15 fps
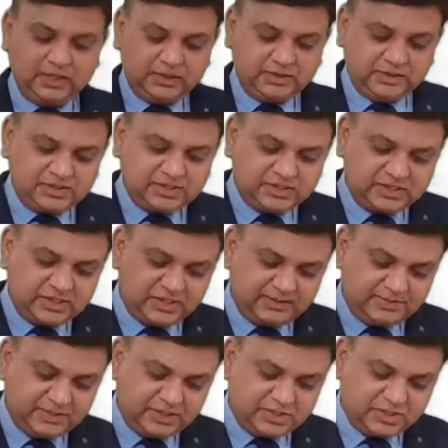This is the
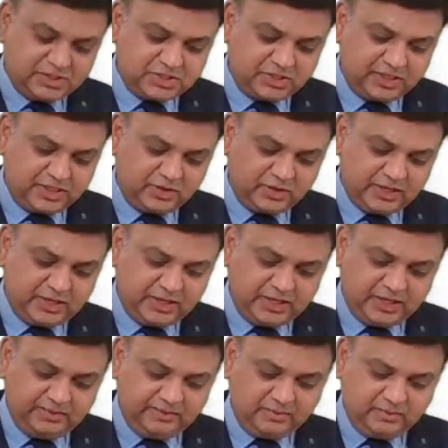depreciation that you can
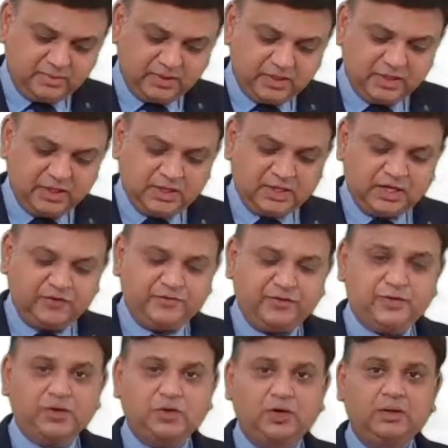claim if
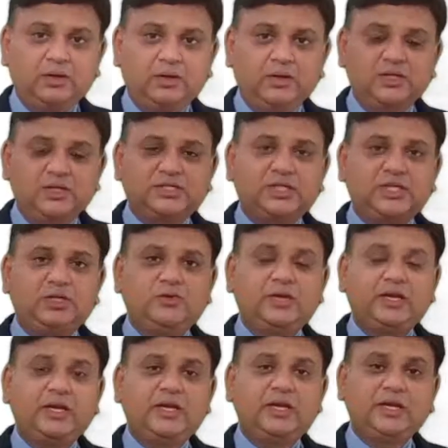at all, say, you
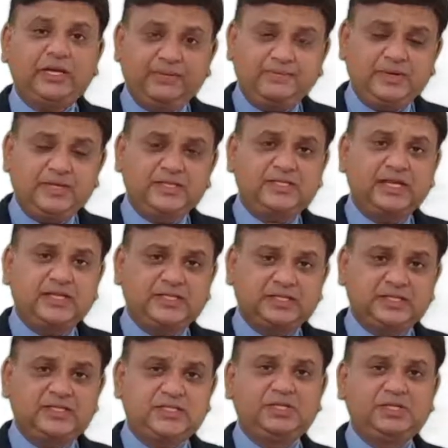replace
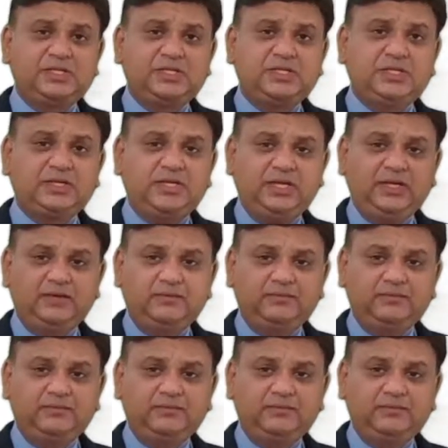existing machinery,